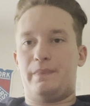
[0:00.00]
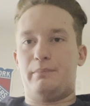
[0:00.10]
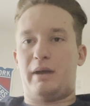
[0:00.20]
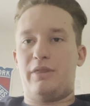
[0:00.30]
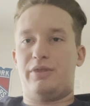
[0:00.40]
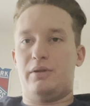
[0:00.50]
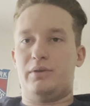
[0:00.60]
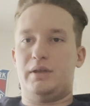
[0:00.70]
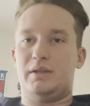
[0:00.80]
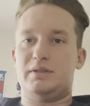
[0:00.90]
my
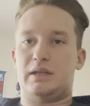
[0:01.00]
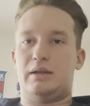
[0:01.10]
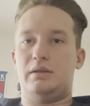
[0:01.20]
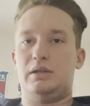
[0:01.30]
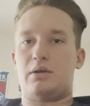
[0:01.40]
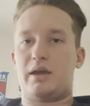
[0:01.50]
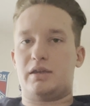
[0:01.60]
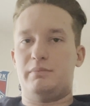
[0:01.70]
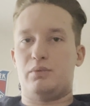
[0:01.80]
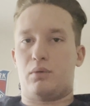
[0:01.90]
theory is, and, you know, I
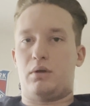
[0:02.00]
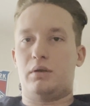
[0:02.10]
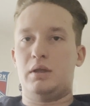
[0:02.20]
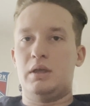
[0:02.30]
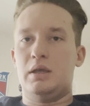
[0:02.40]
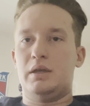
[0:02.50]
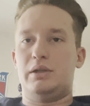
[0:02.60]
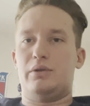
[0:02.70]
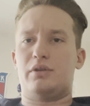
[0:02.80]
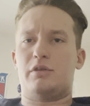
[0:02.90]
could be wrong. You
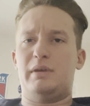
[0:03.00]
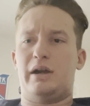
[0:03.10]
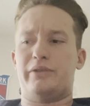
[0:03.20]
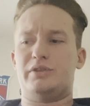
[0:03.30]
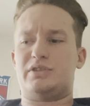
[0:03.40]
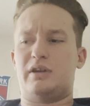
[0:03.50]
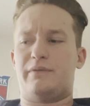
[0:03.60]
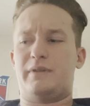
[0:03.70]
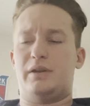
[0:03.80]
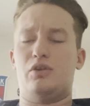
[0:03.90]
know, there could be other
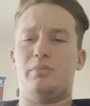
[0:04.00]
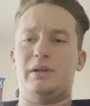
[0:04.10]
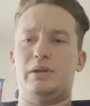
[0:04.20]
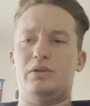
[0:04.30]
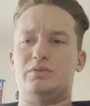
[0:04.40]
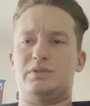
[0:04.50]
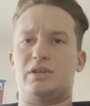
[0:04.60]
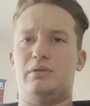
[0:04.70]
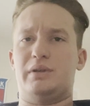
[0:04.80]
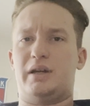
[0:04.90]
stuff that nobody knows what's
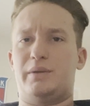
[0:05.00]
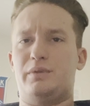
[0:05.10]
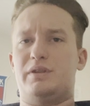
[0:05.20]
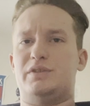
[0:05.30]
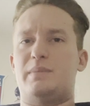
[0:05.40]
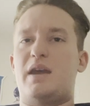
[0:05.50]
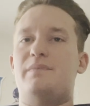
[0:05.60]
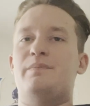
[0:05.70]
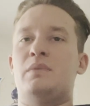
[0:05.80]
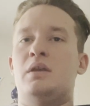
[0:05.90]
going on with this man.